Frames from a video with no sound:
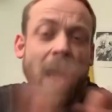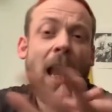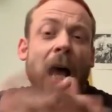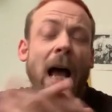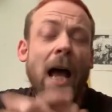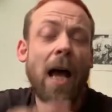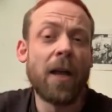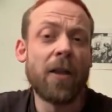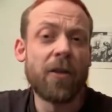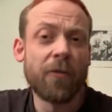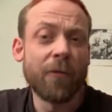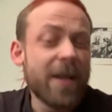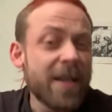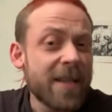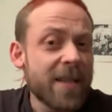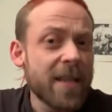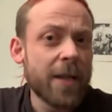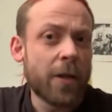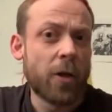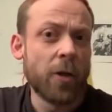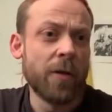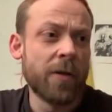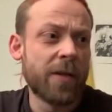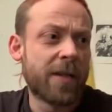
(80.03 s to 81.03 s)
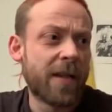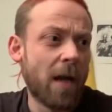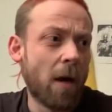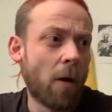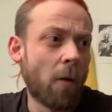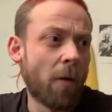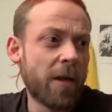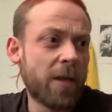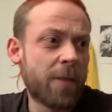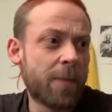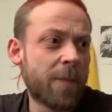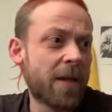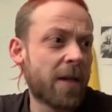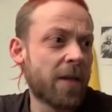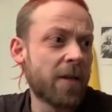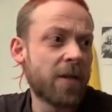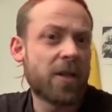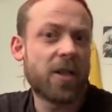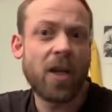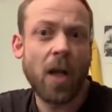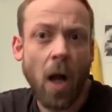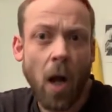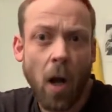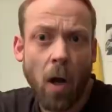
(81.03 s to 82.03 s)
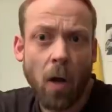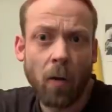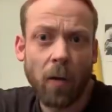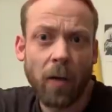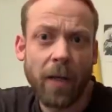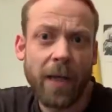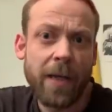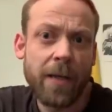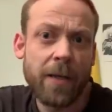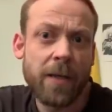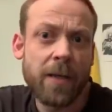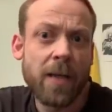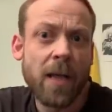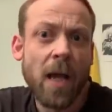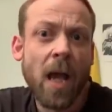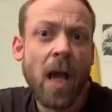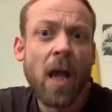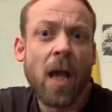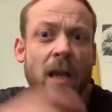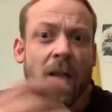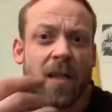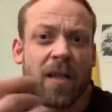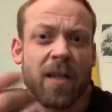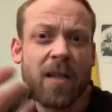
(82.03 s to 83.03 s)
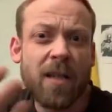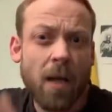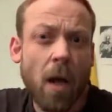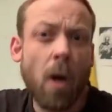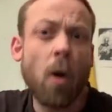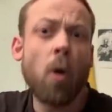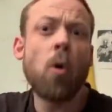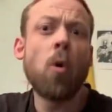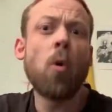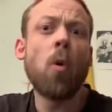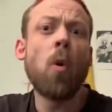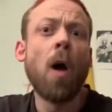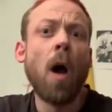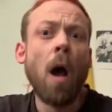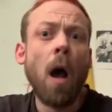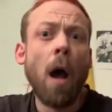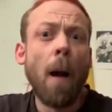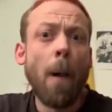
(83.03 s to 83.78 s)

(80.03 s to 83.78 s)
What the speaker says: The reason they couldn't tell is because Carl is so